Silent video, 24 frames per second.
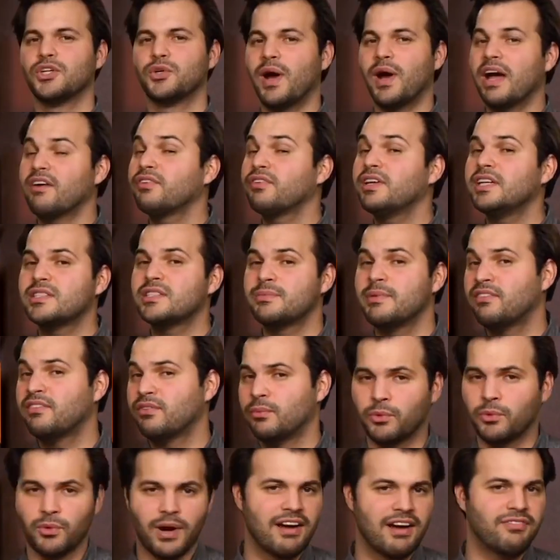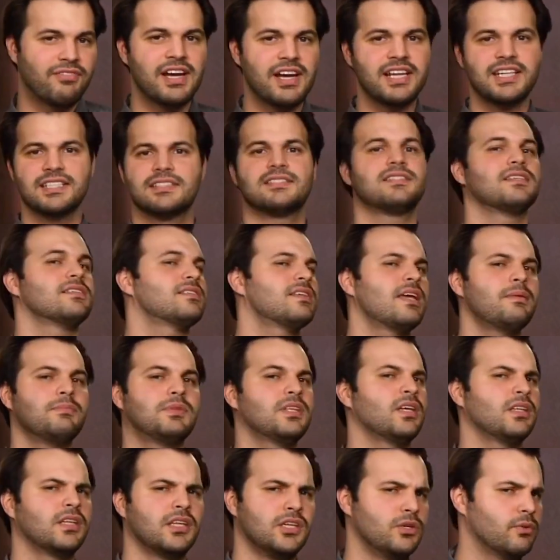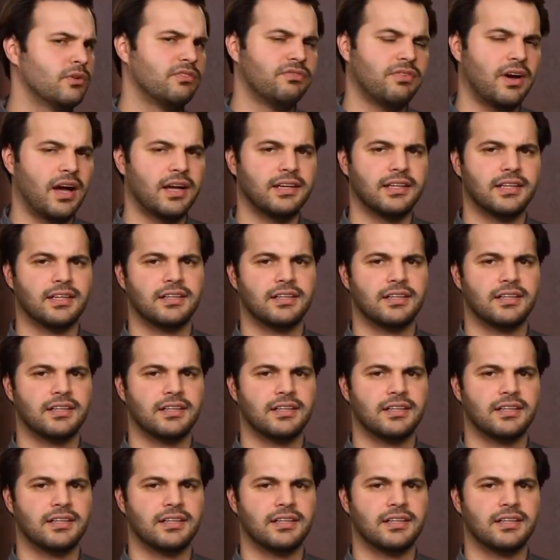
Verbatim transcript: Graphene is made from graphite. It's the same thing that you would find